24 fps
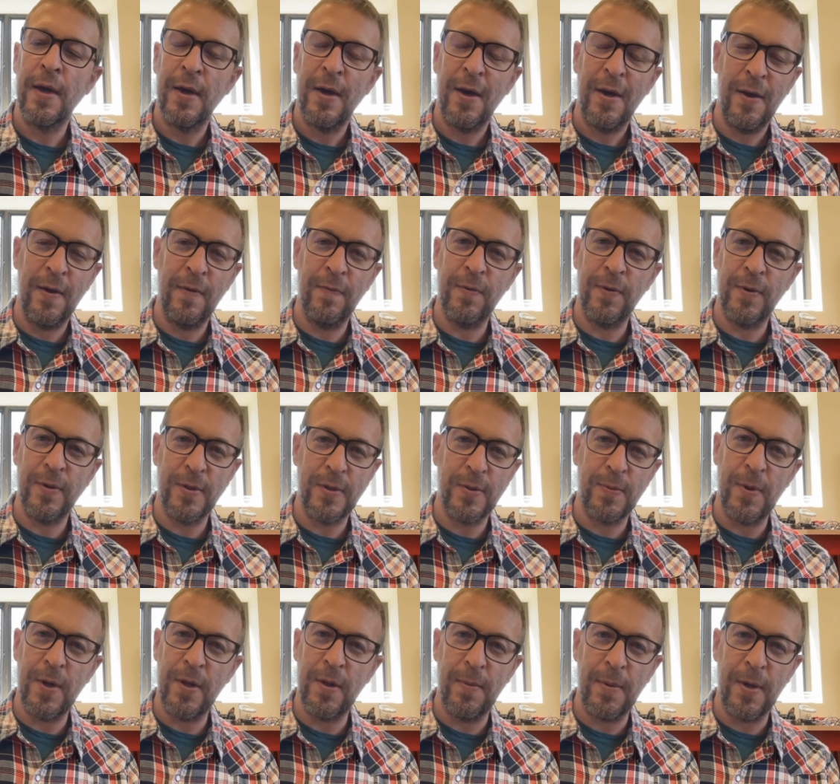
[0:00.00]
And for the
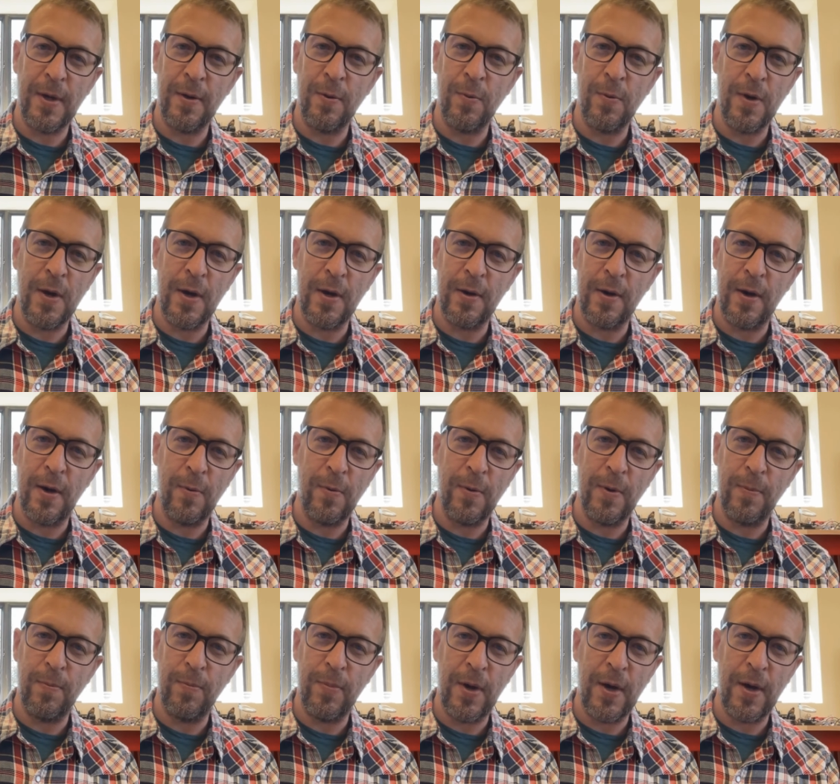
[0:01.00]
small amount of water, I
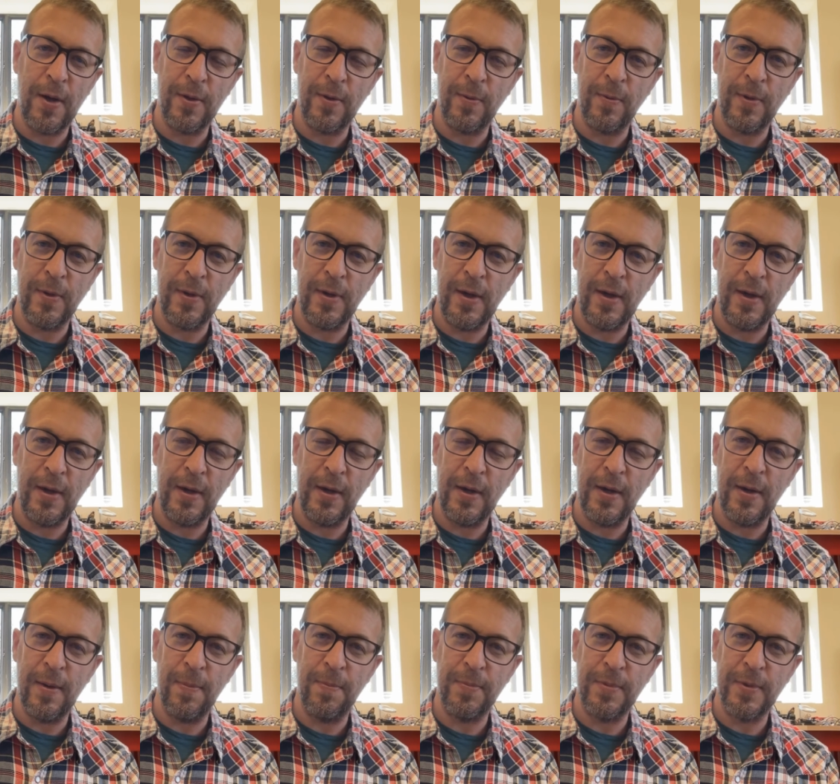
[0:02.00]
wouldn't bother with heating
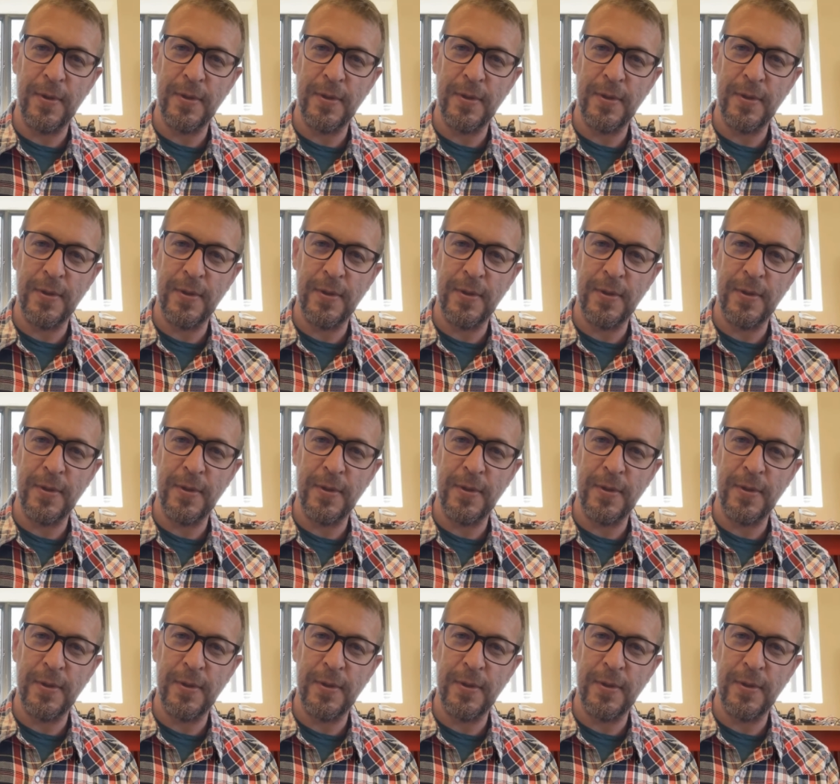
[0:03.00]
up